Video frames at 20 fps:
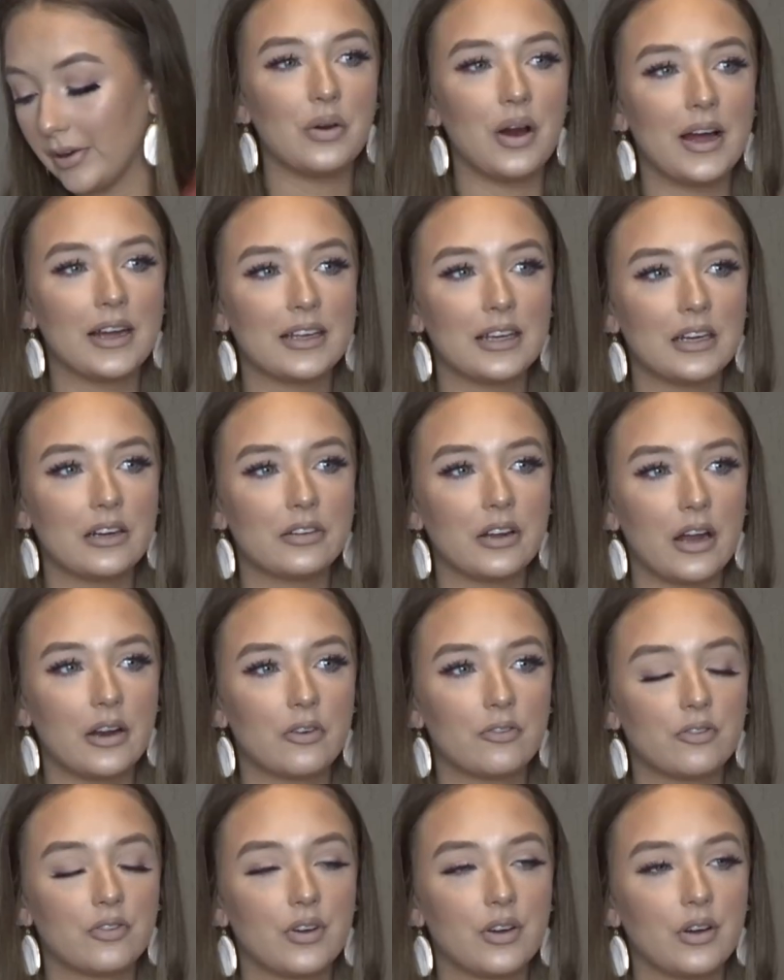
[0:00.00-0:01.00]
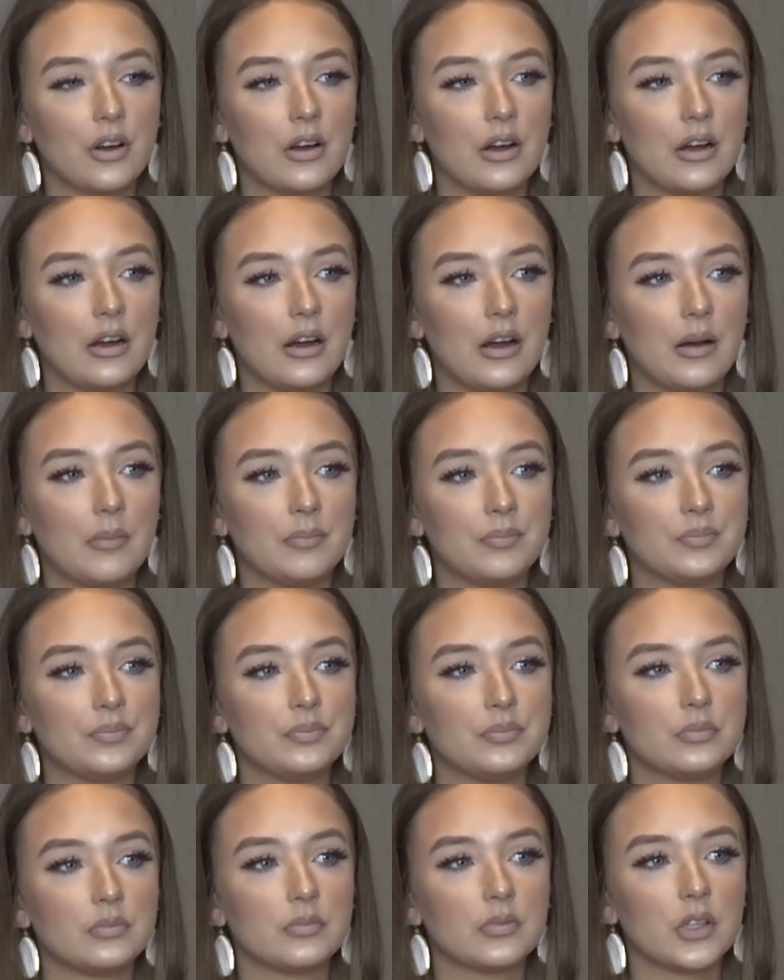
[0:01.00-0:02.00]
I get a lot of
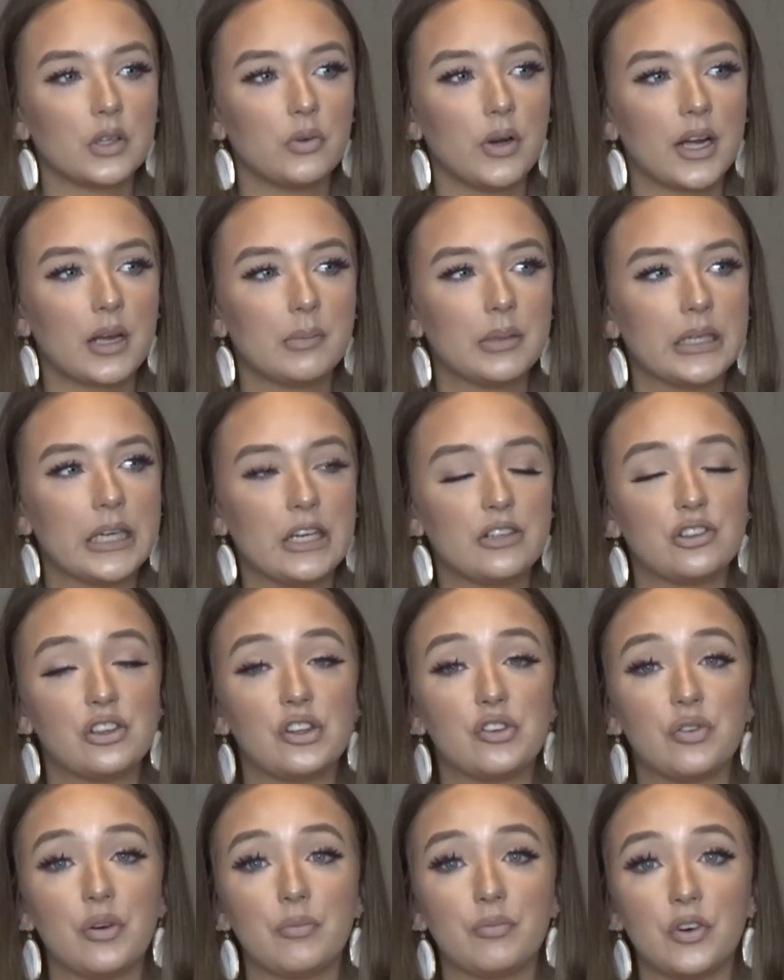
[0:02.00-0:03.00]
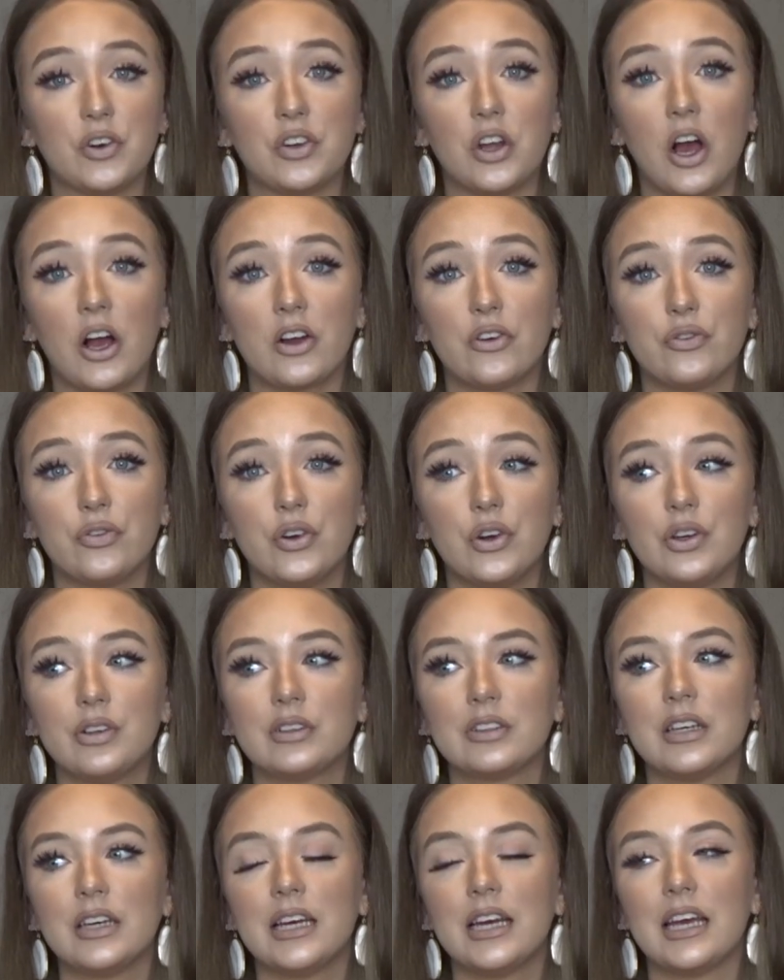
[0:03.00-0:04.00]
recommendations from
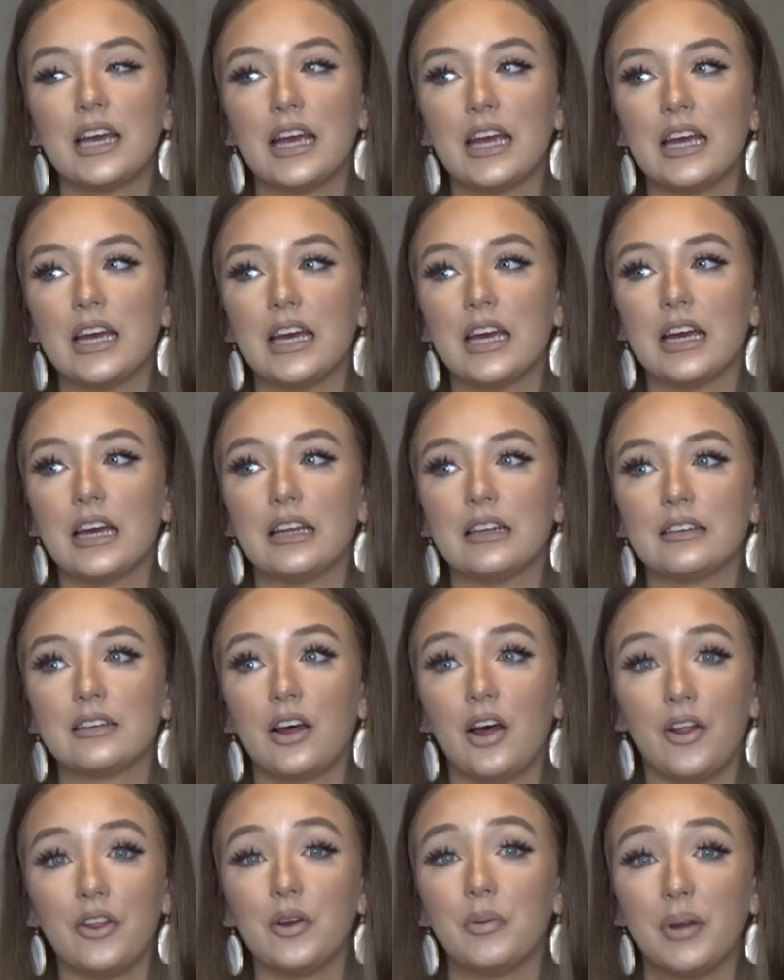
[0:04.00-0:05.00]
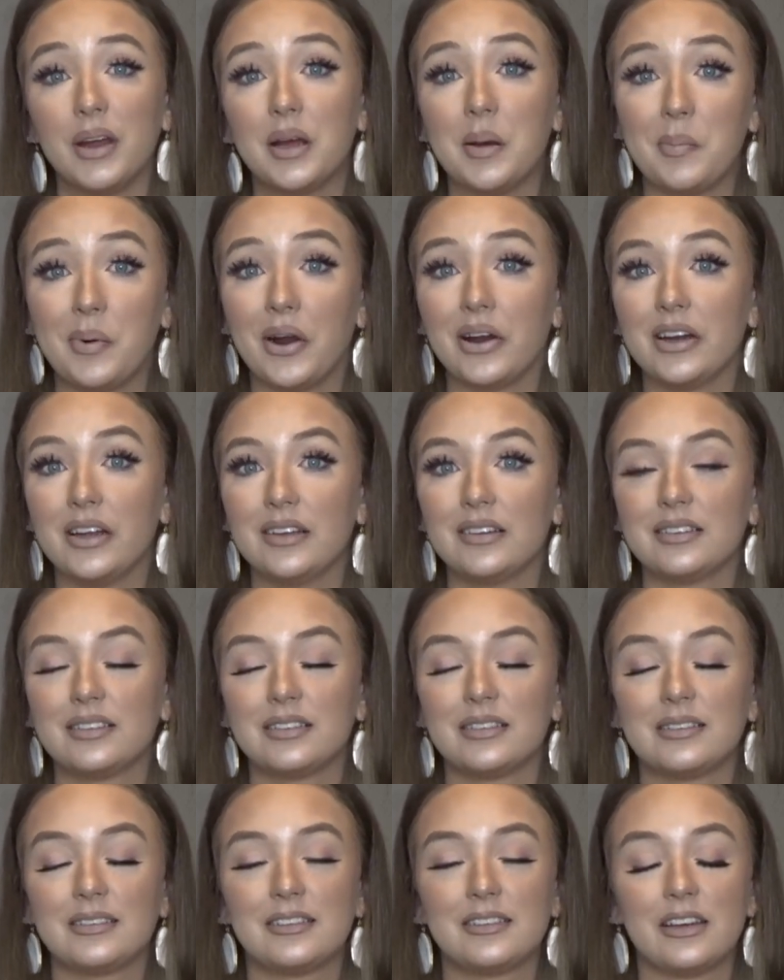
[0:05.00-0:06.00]
photographers and other makeup artists.